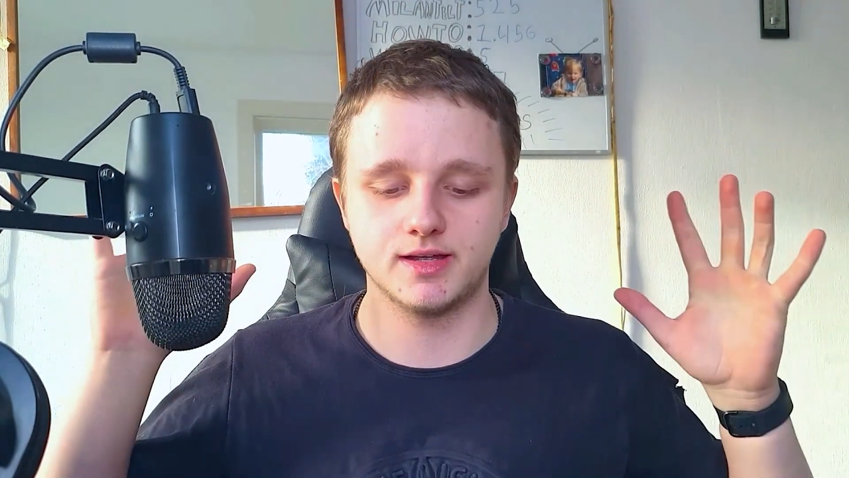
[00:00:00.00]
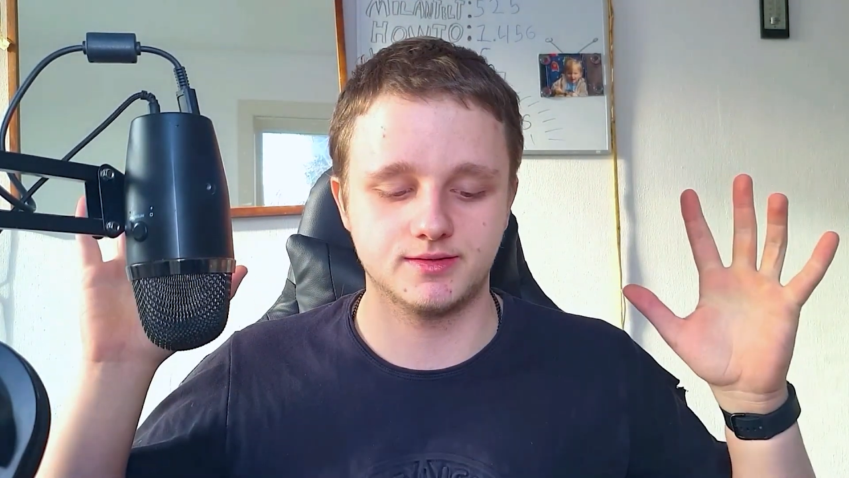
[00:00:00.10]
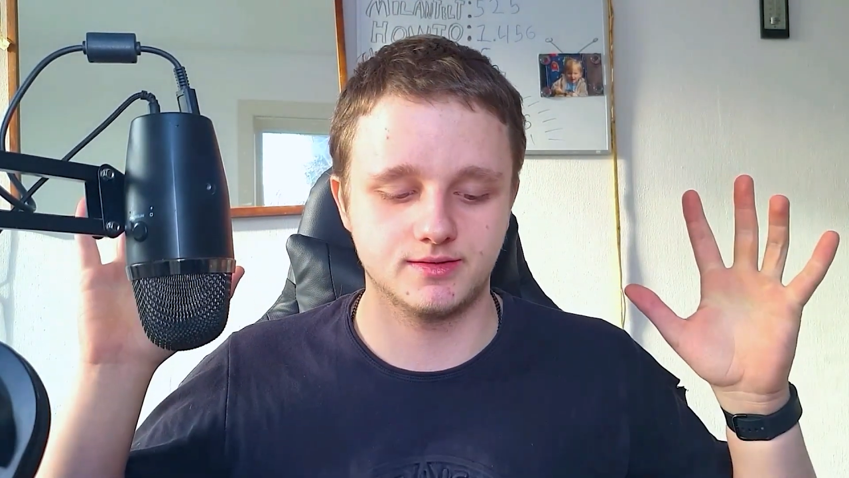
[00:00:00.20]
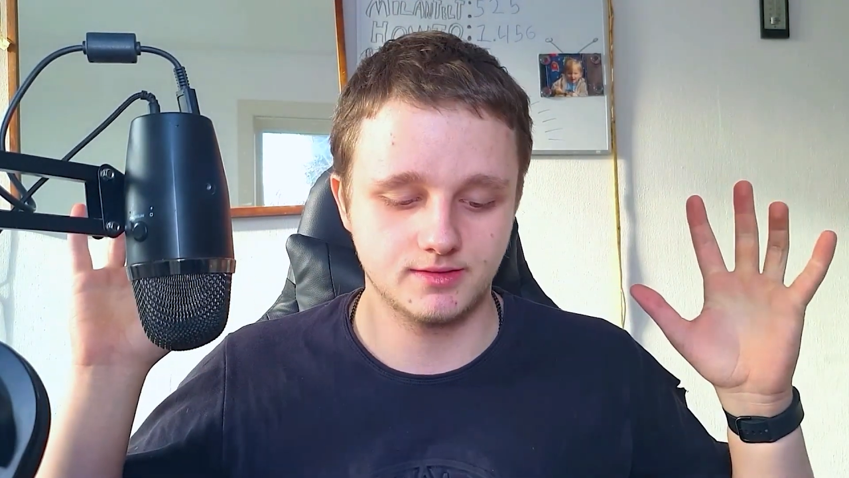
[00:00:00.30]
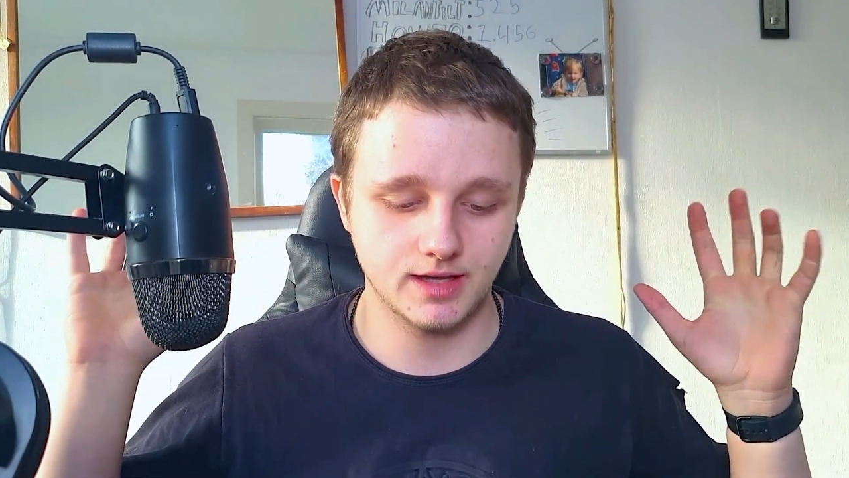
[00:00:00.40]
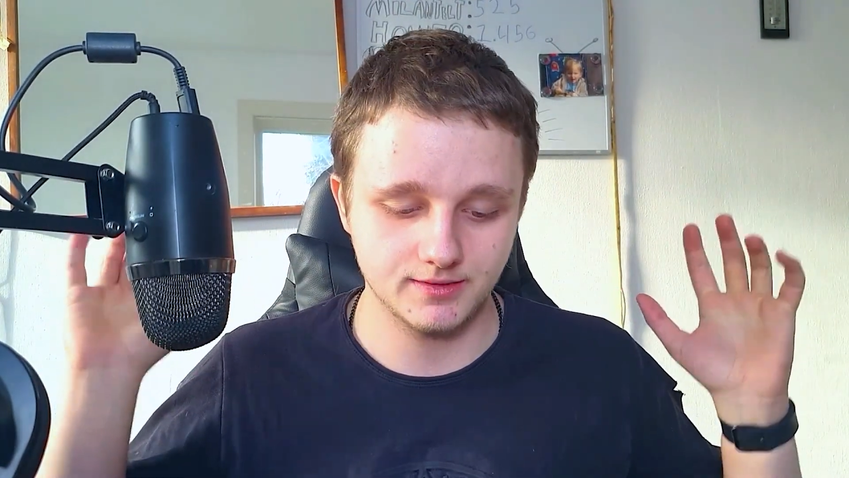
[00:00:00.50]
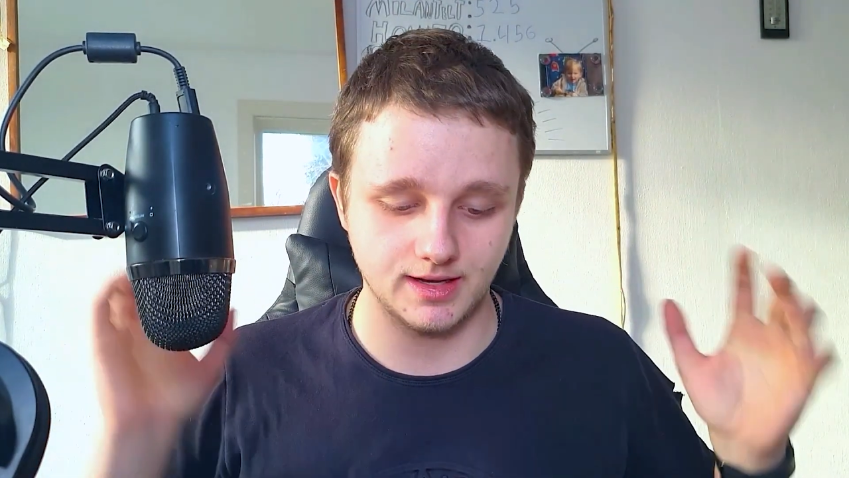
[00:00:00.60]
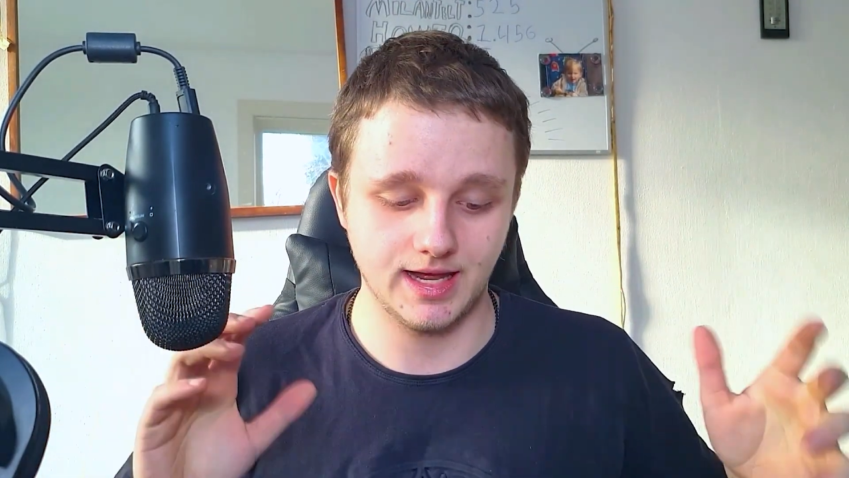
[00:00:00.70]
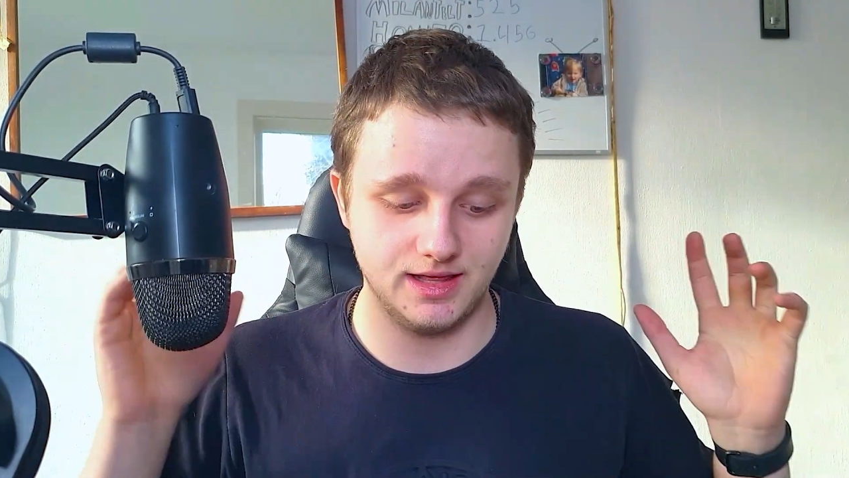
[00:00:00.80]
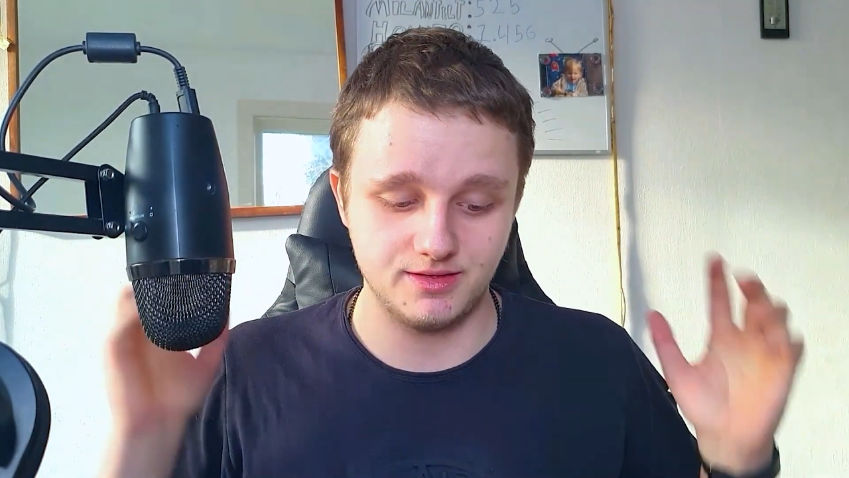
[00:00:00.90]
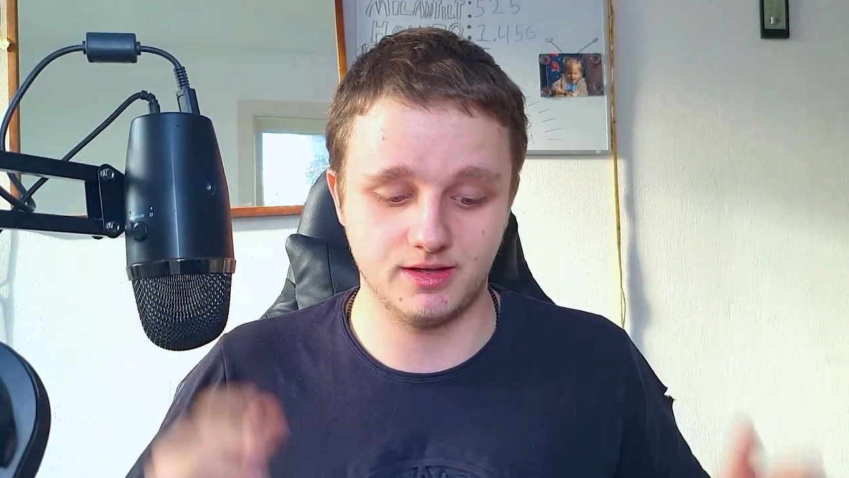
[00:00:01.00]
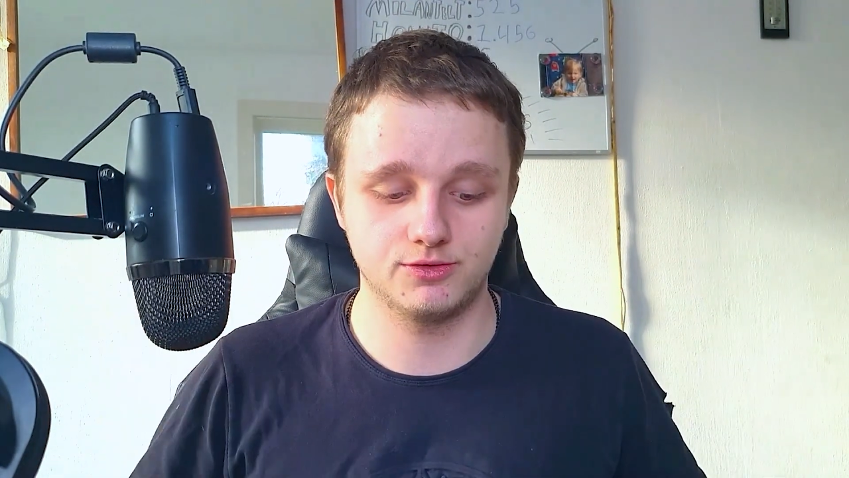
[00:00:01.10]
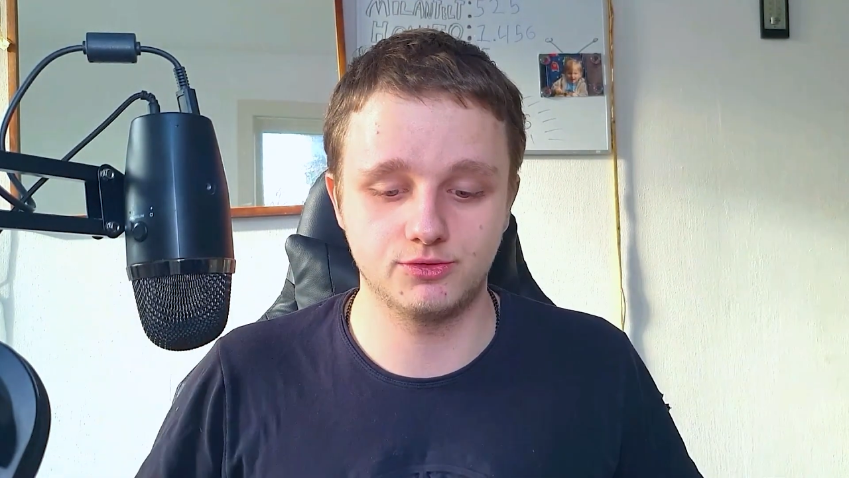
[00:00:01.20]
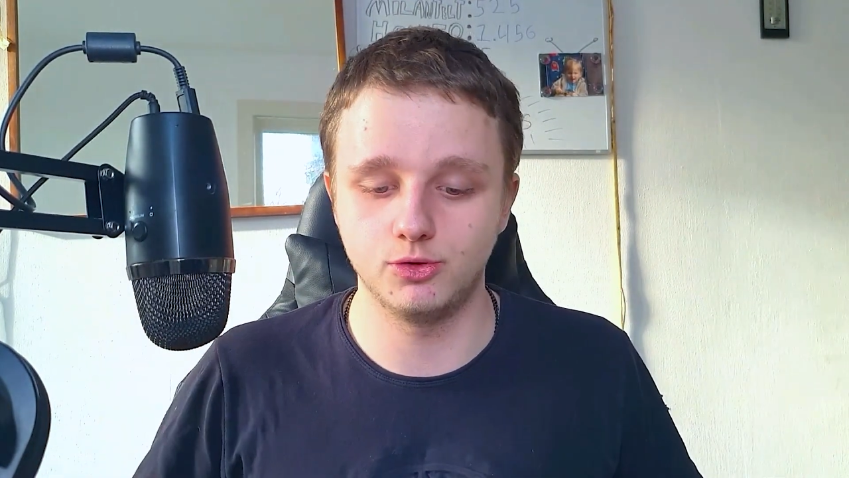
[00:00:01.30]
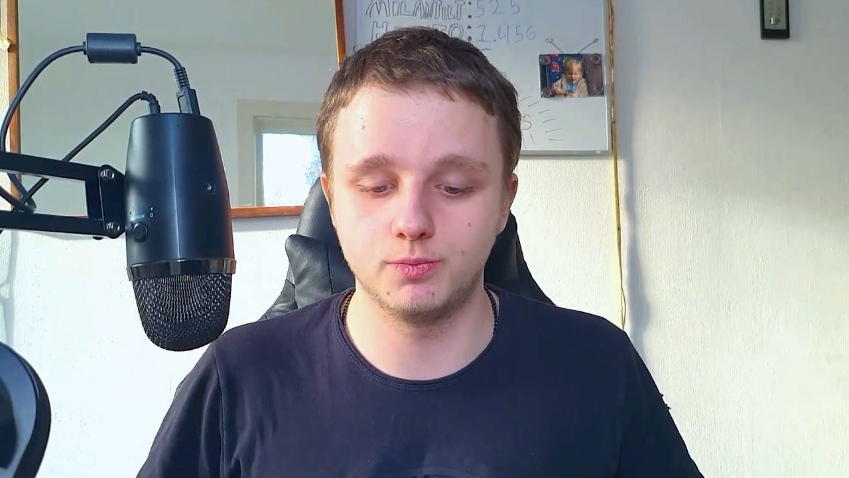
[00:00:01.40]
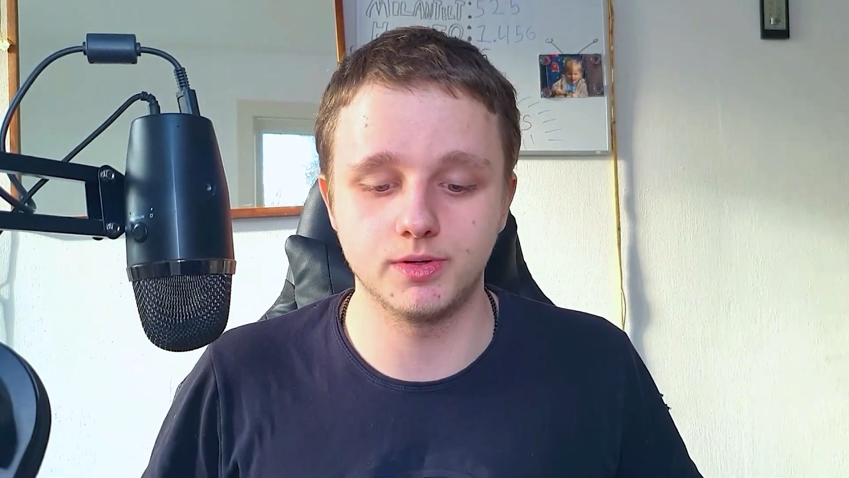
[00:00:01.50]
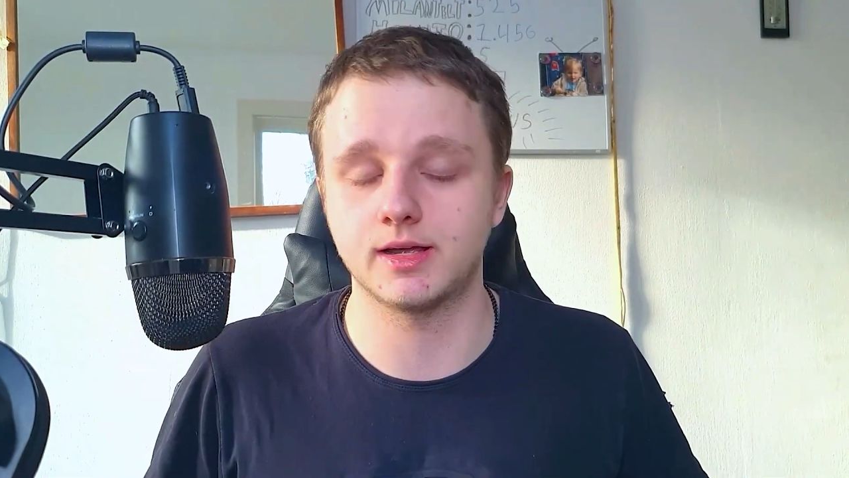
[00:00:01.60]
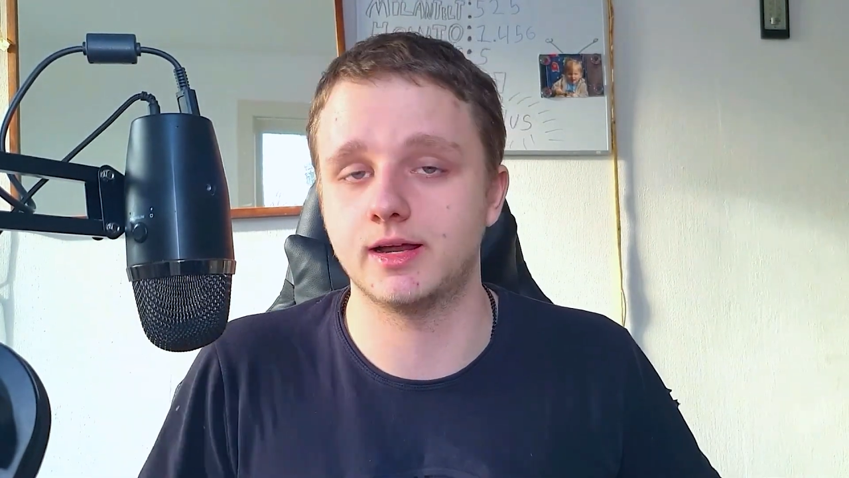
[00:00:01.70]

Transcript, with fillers: said anything stupid.